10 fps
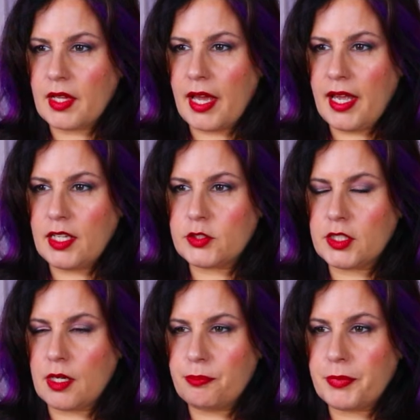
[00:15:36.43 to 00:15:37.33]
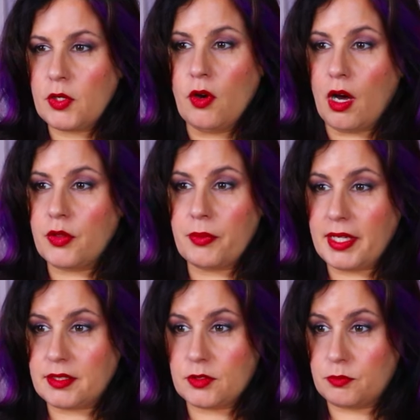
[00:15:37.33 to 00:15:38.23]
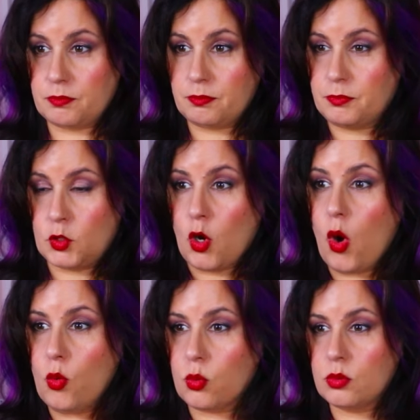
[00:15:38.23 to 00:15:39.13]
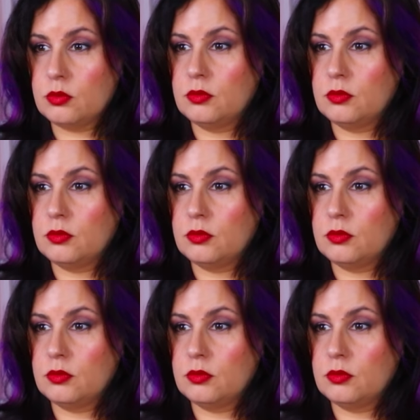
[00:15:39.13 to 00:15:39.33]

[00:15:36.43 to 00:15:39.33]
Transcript: Hank, jump. You all the rest, go.